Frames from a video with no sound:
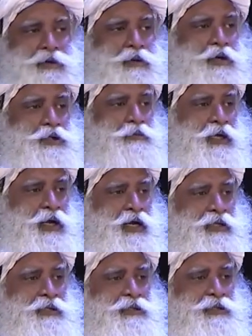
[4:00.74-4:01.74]
cosmic
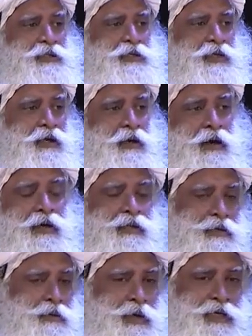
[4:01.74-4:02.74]
identity,
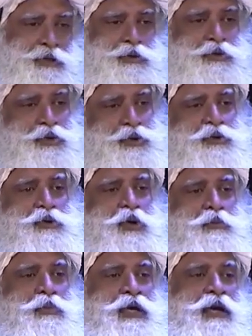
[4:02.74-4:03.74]
otherwise you should not be